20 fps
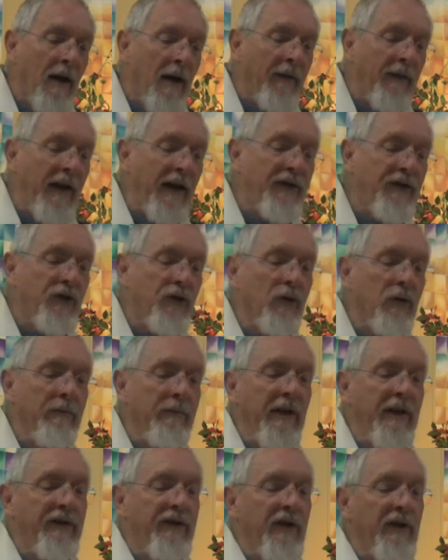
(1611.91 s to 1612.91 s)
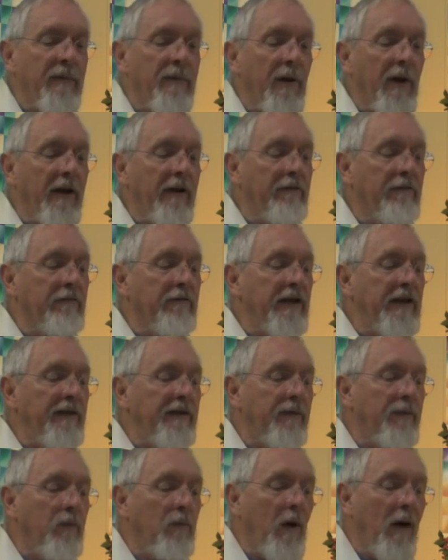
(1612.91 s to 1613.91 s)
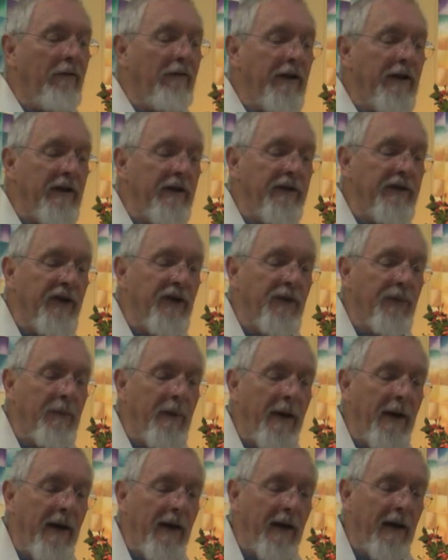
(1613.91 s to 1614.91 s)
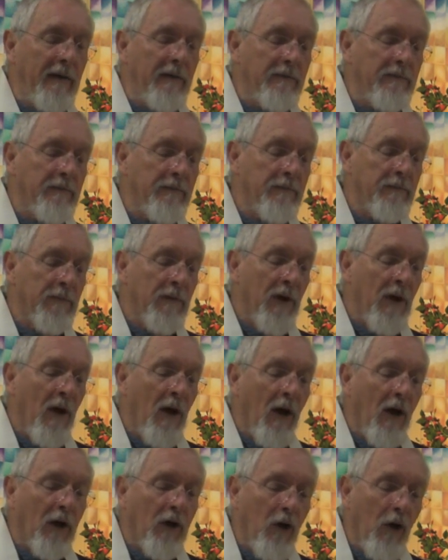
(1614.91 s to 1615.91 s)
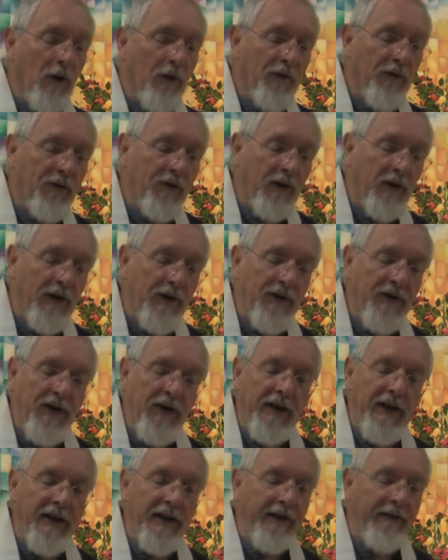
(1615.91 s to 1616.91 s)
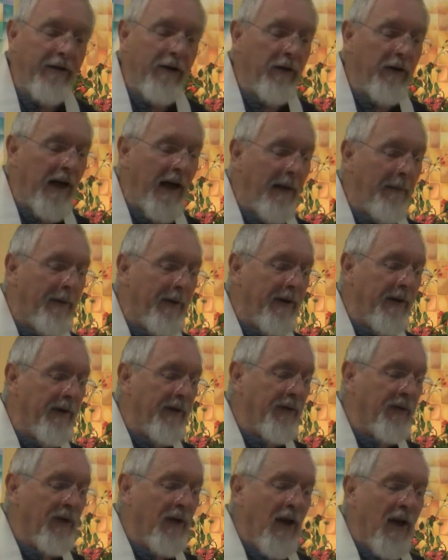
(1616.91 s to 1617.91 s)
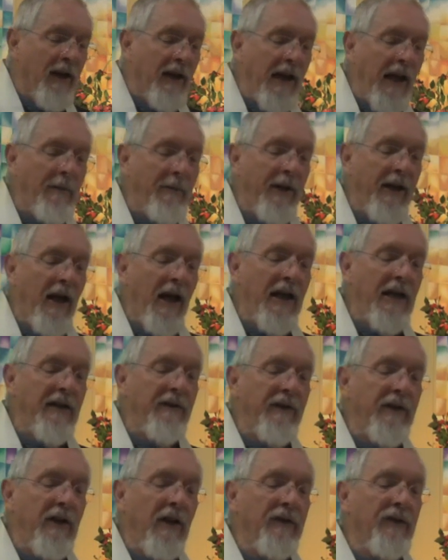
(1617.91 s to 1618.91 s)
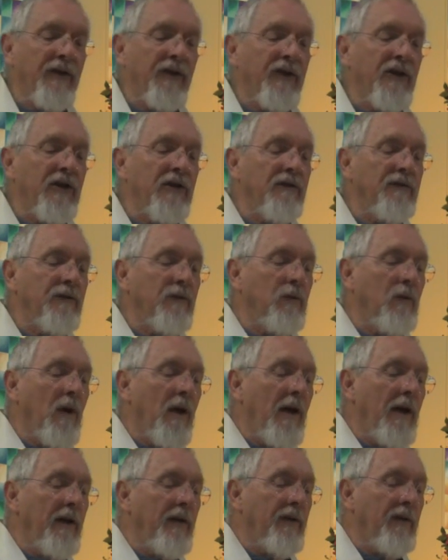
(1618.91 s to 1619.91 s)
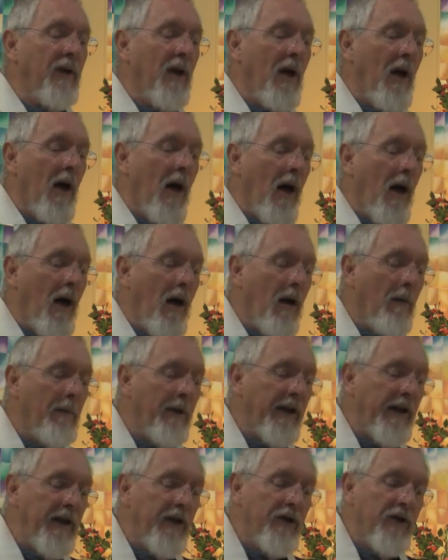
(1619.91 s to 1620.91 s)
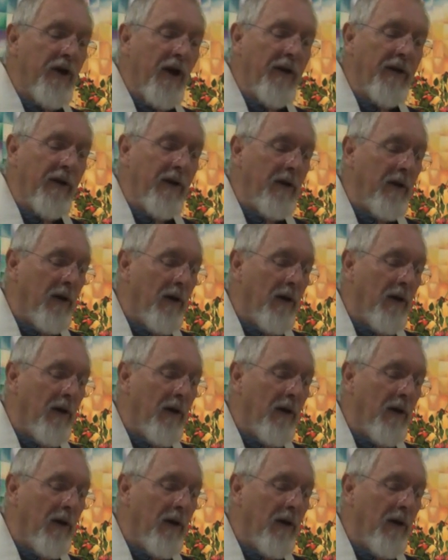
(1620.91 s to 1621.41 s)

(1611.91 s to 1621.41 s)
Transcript: They are tormented by grief, worry, and despair. Constantly seeking their own happiness, they behave in unskillful ways, harming each other